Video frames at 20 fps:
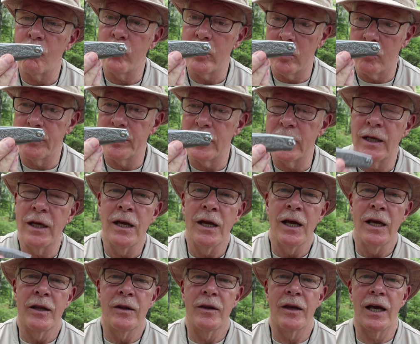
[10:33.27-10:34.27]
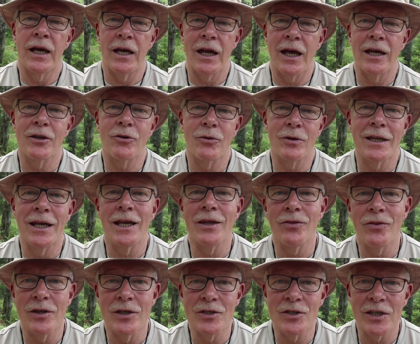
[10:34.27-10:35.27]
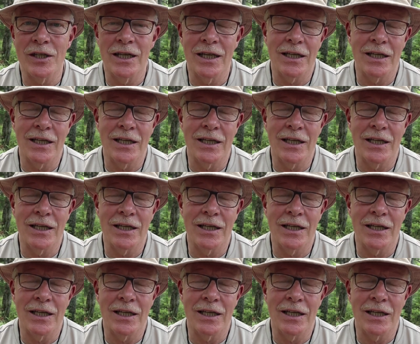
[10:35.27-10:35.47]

will be that I could get this